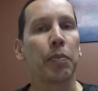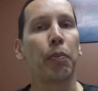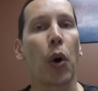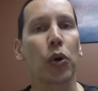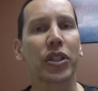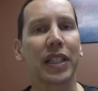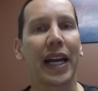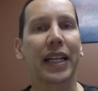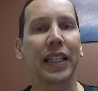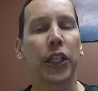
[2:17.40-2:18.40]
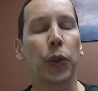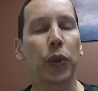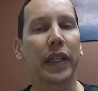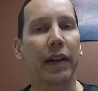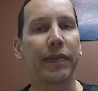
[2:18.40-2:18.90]
most likely you
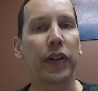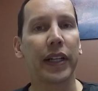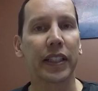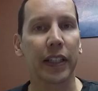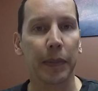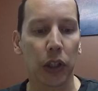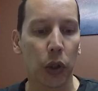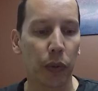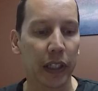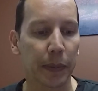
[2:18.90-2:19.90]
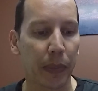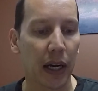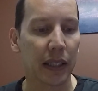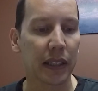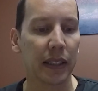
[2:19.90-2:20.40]
would get very similar
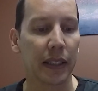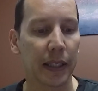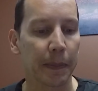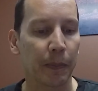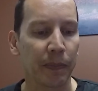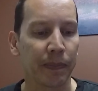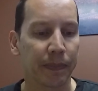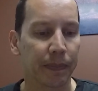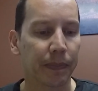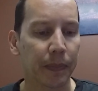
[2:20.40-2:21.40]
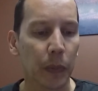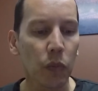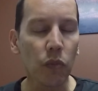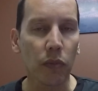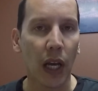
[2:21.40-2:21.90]
responses,
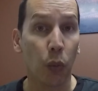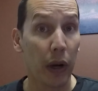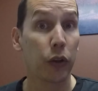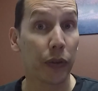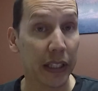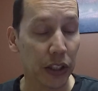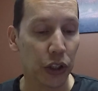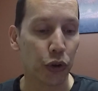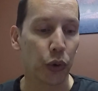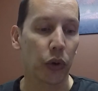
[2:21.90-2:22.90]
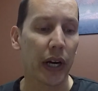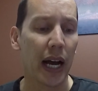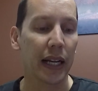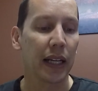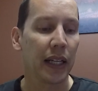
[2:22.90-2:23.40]
whether this is true or
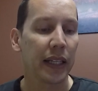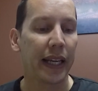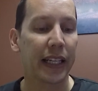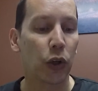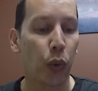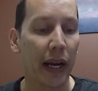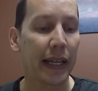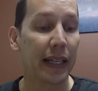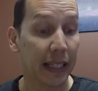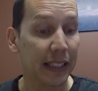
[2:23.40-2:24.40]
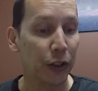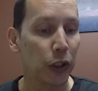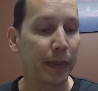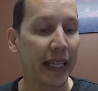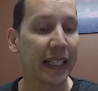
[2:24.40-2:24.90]
not. A, quave,
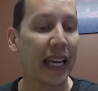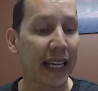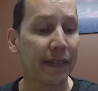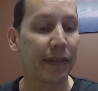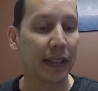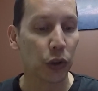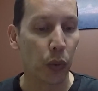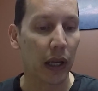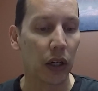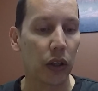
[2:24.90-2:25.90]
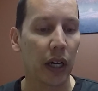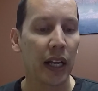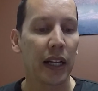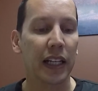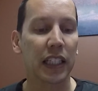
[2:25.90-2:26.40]
excuse me, a cave dweller,
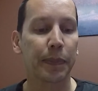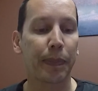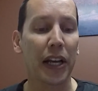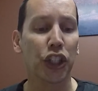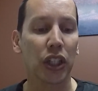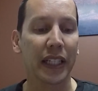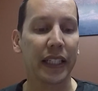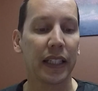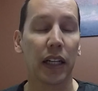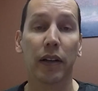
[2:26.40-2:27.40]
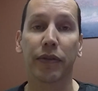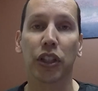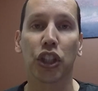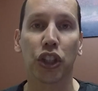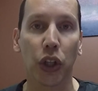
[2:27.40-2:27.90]
especially of
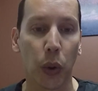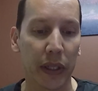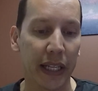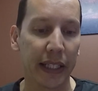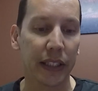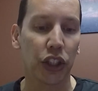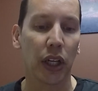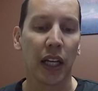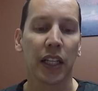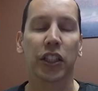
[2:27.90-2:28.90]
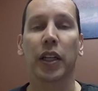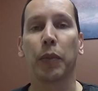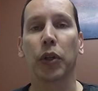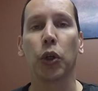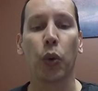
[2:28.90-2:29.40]
the Stone Age,
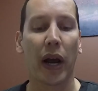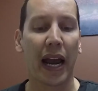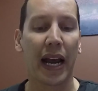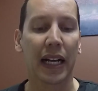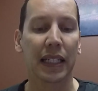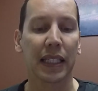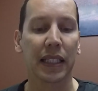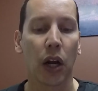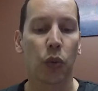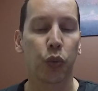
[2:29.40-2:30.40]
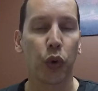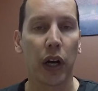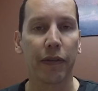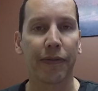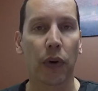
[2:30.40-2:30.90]
someone who acts
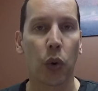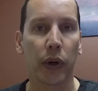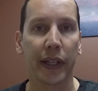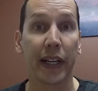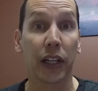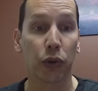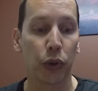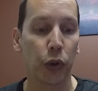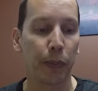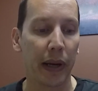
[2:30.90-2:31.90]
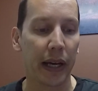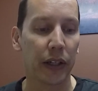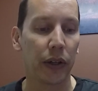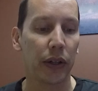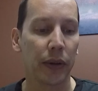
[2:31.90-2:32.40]
rough or in a crude
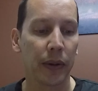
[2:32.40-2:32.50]
manner.